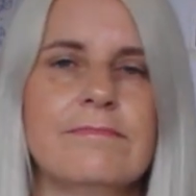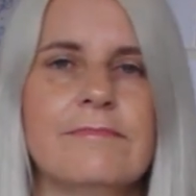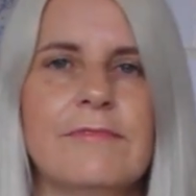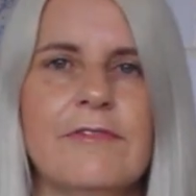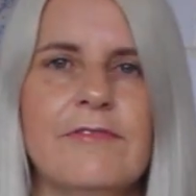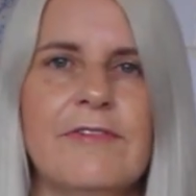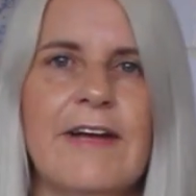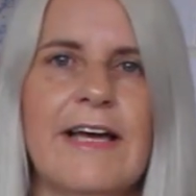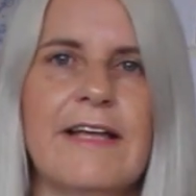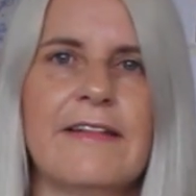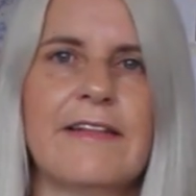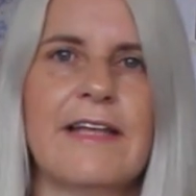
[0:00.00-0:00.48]

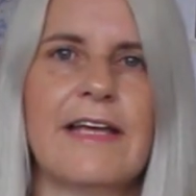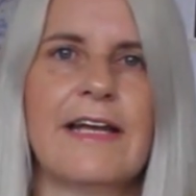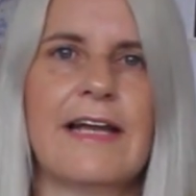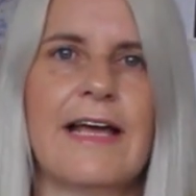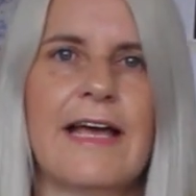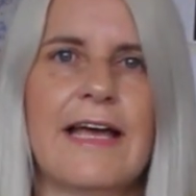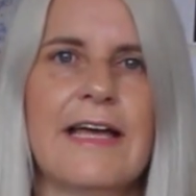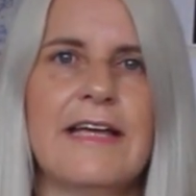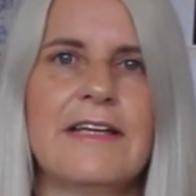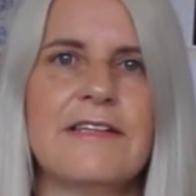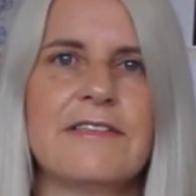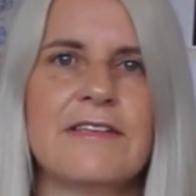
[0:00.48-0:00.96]
around that
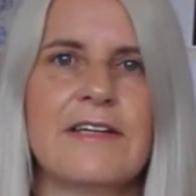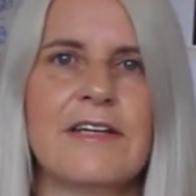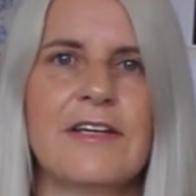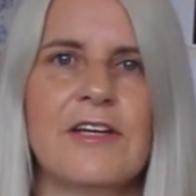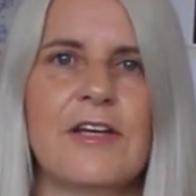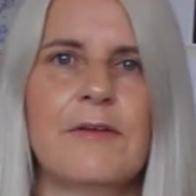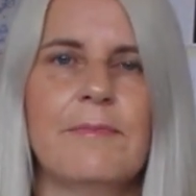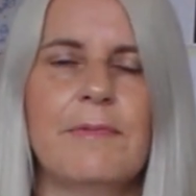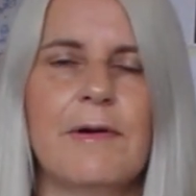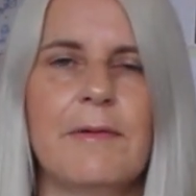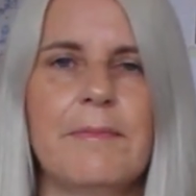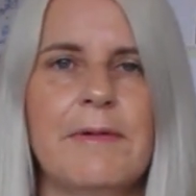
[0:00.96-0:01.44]
age,
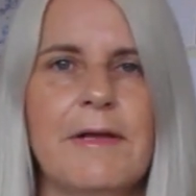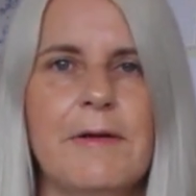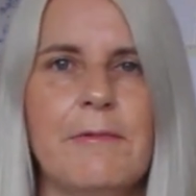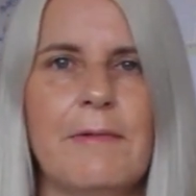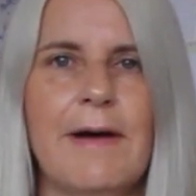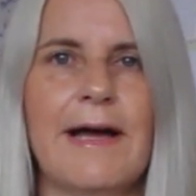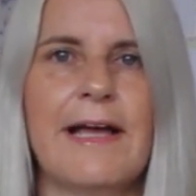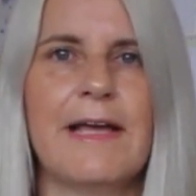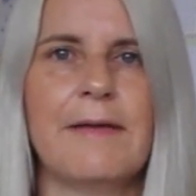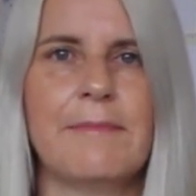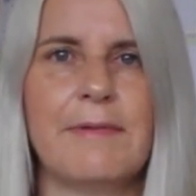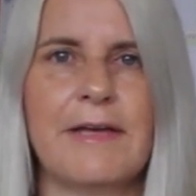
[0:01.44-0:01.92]
you probably
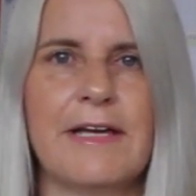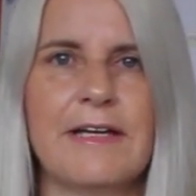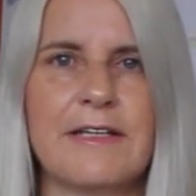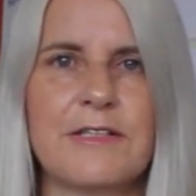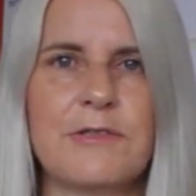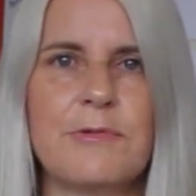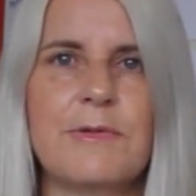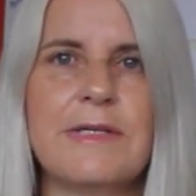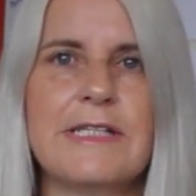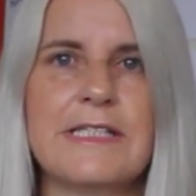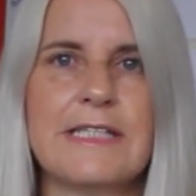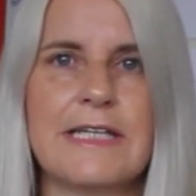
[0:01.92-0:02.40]
weigh about
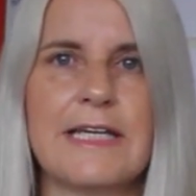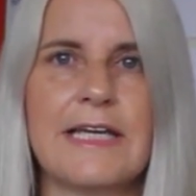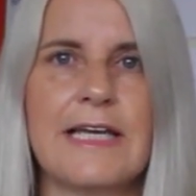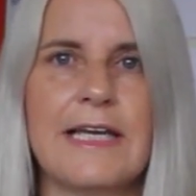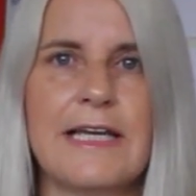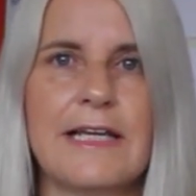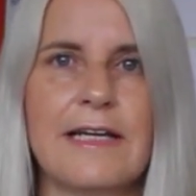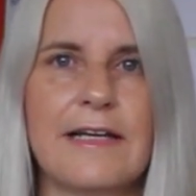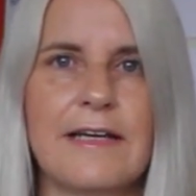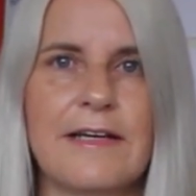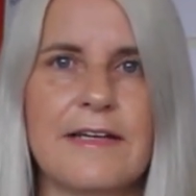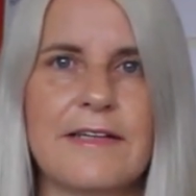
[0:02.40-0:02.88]
20
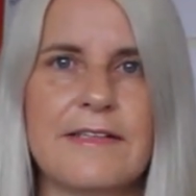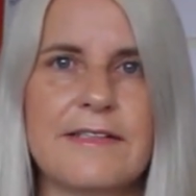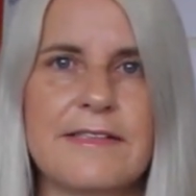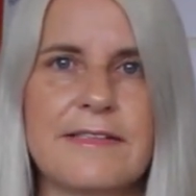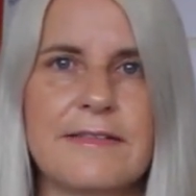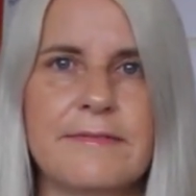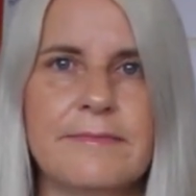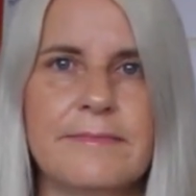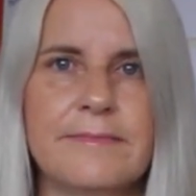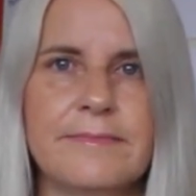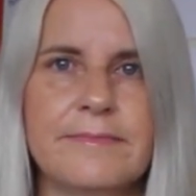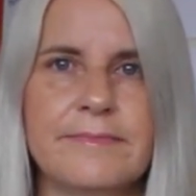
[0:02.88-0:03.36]
kilos
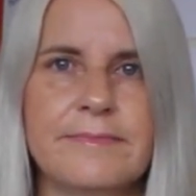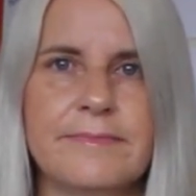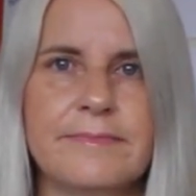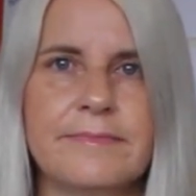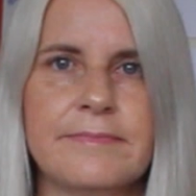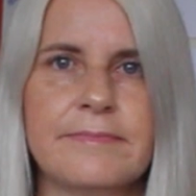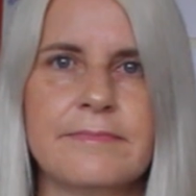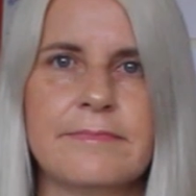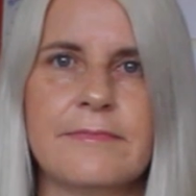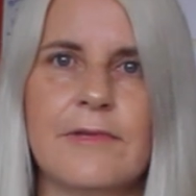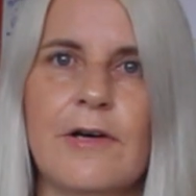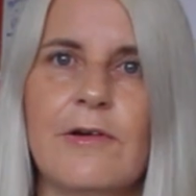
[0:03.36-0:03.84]

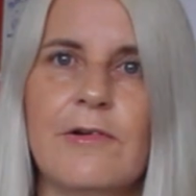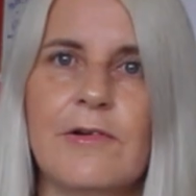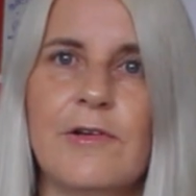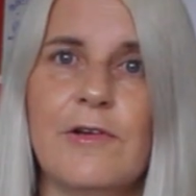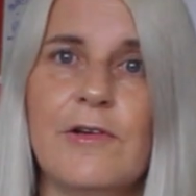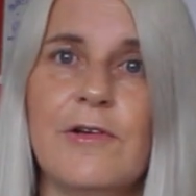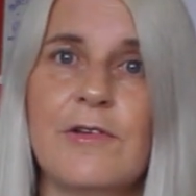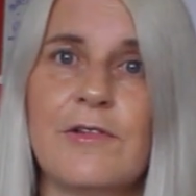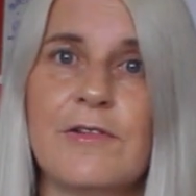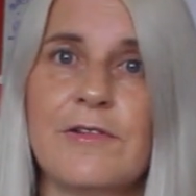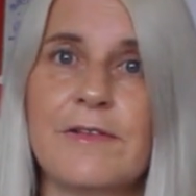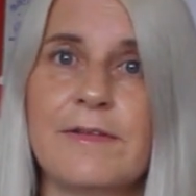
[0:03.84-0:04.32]
on
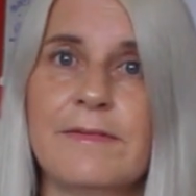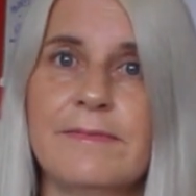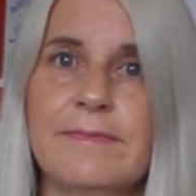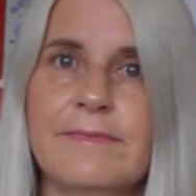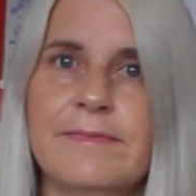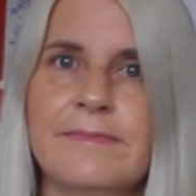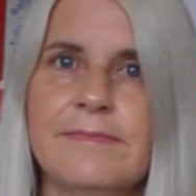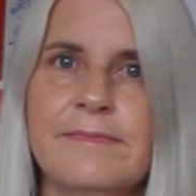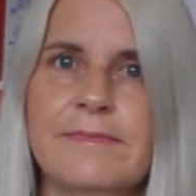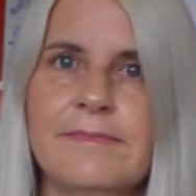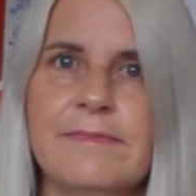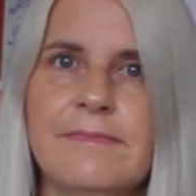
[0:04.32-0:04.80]
Earth.
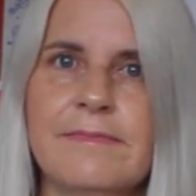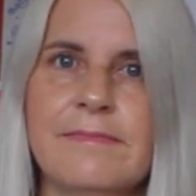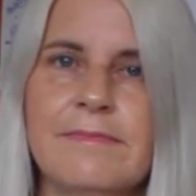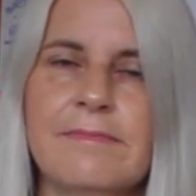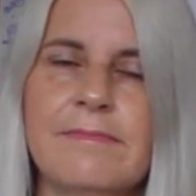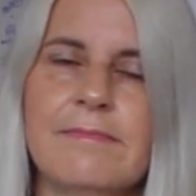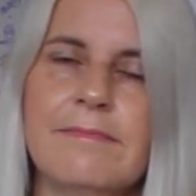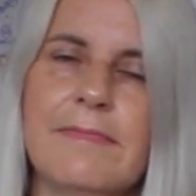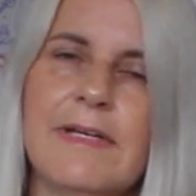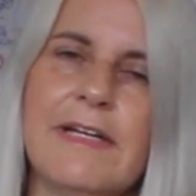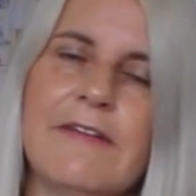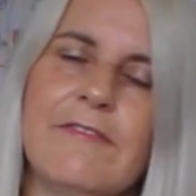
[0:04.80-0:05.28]

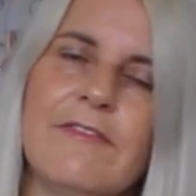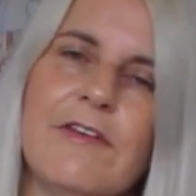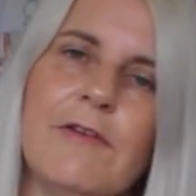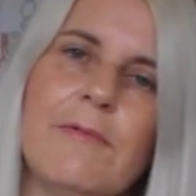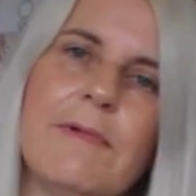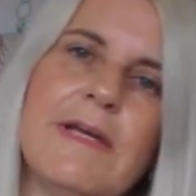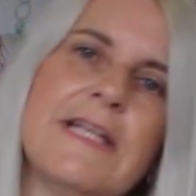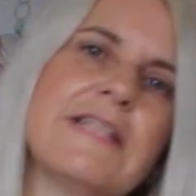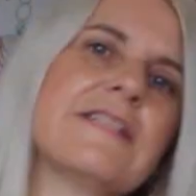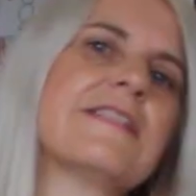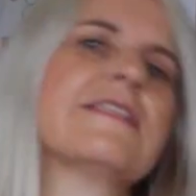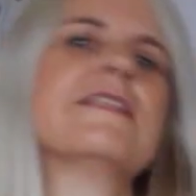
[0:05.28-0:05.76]
But if you
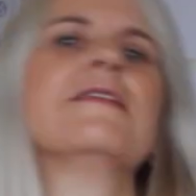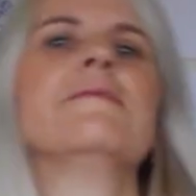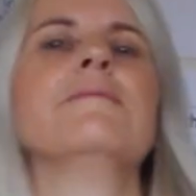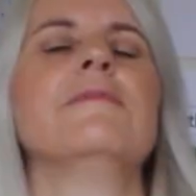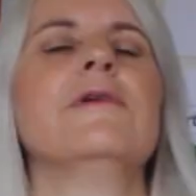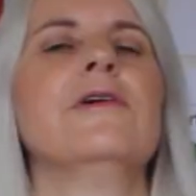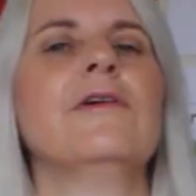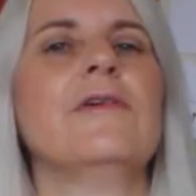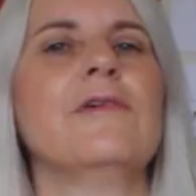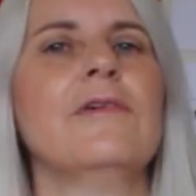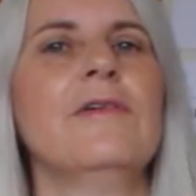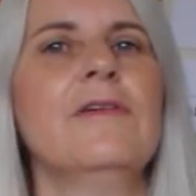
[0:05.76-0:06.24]
went to the
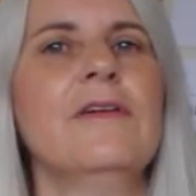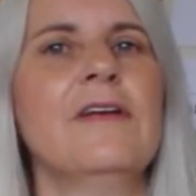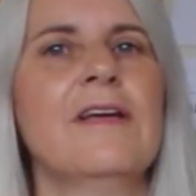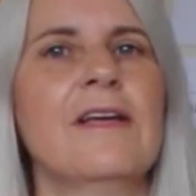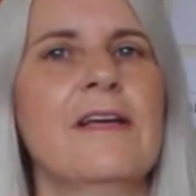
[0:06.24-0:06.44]
moon,